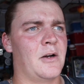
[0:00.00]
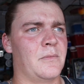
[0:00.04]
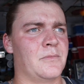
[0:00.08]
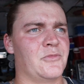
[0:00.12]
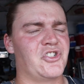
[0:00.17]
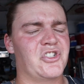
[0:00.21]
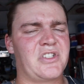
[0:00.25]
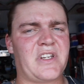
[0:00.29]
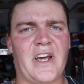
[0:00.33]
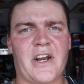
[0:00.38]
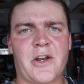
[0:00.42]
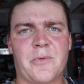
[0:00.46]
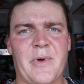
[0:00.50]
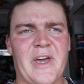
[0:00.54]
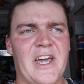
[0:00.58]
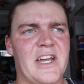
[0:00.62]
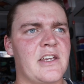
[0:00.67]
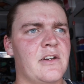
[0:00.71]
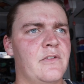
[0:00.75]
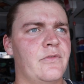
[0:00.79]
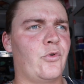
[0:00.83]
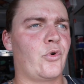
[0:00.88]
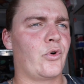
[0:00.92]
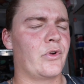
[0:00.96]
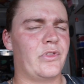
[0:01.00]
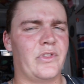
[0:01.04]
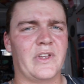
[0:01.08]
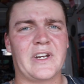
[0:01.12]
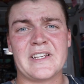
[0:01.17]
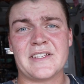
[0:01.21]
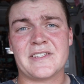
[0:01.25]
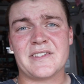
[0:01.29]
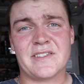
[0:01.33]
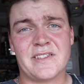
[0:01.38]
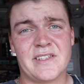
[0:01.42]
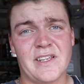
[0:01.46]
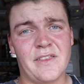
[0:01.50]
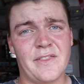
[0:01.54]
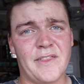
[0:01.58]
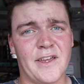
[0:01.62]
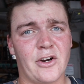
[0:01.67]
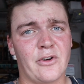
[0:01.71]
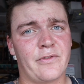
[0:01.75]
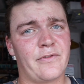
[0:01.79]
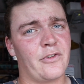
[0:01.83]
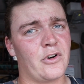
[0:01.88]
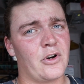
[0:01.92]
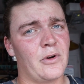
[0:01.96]
just kind of back and forth, let it sit
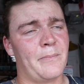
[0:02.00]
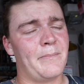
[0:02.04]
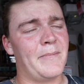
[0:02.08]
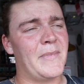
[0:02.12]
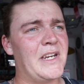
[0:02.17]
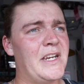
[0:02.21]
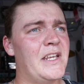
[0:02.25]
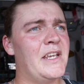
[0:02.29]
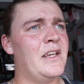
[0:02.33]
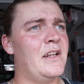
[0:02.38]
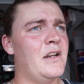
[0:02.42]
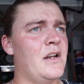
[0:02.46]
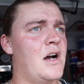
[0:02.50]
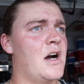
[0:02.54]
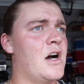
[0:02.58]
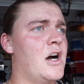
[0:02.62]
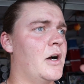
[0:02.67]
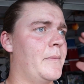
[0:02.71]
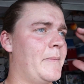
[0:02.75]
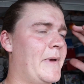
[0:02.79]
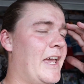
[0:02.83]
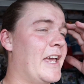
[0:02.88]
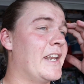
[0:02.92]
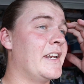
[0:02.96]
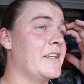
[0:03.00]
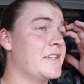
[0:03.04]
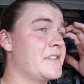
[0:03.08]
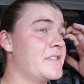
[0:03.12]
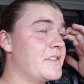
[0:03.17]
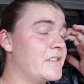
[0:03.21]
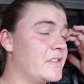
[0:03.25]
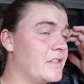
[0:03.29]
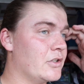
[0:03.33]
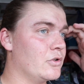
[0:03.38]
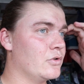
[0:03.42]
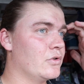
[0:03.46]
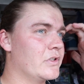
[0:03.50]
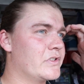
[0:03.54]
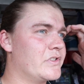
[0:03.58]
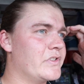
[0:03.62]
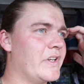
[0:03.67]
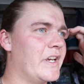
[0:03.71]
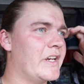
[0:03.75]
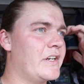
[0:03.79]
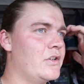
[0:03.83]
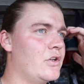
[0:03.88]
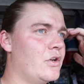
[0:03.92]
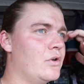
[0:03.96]
there for a minute, and it still looked
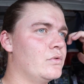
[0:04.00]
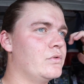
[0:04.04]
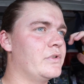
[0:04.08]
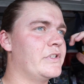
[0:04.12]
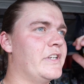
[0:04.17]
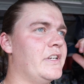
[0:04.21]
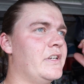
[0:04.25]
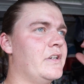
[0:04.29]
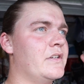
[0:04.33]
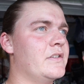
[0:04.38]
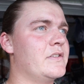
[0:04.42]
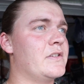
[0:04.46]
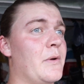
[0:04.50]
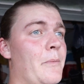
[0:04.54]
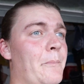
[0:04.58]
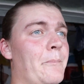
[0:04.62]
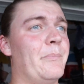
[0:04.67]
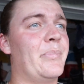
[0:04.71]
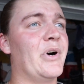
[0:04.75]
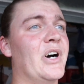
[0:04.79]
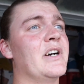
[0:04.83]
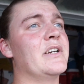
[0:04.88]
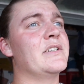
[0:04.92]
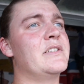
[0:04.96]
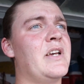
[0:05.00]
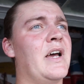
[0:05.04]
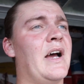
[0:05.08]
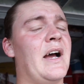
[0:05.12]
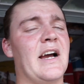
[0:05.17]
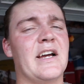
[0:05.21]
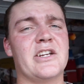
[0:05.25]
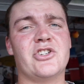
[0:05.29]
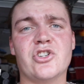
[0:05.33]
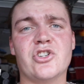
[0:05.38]
like no leaks, but I